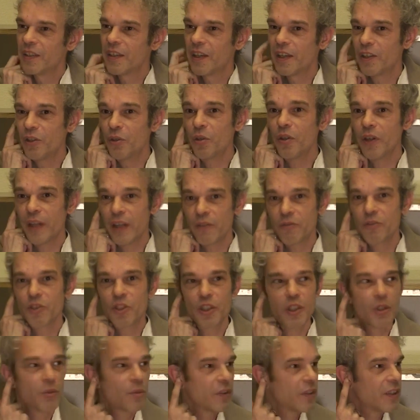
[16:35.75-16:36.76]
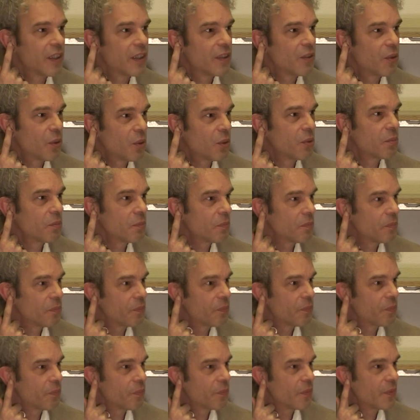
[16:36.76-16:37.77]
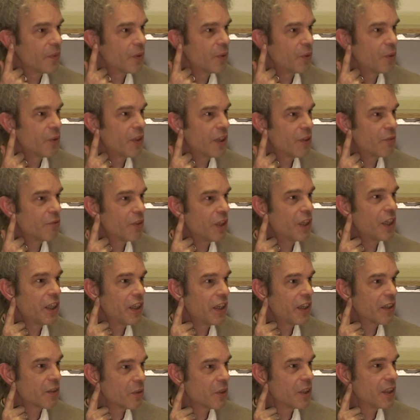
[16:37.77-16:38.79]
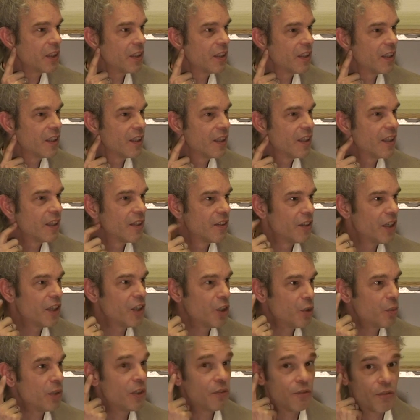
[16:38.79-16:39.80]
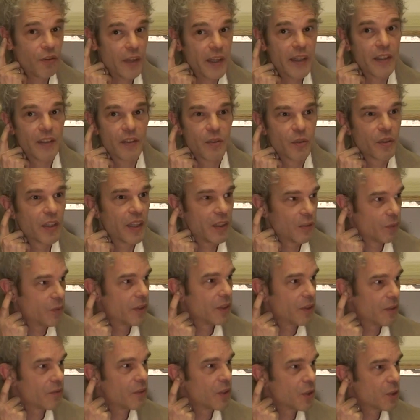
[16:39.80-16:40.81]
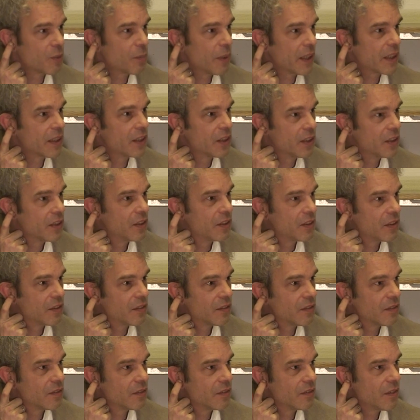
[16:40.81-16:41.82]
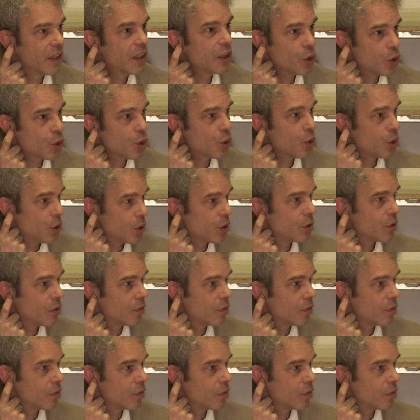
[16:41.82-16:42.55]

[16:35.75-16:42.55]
and you have children at home who are very hungry, then you will fight to get one of those packages, and you should.